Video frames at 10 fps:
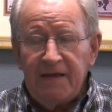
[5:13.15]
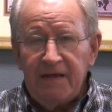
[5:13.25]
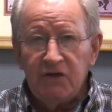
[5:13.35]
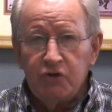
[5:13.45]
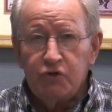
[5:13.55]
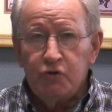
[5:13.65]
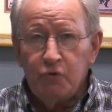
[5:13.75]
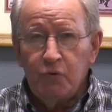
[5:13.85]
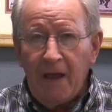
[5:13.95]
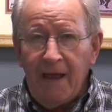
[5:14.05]

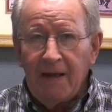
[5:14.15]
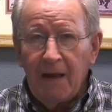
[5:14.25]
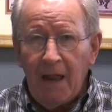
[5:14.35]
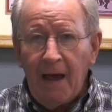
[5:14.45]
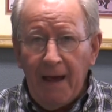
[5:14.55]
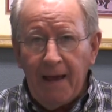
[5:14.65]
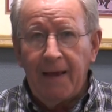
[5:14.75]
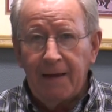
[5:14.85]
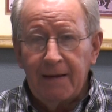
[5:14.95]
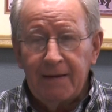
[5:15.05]
into a lie."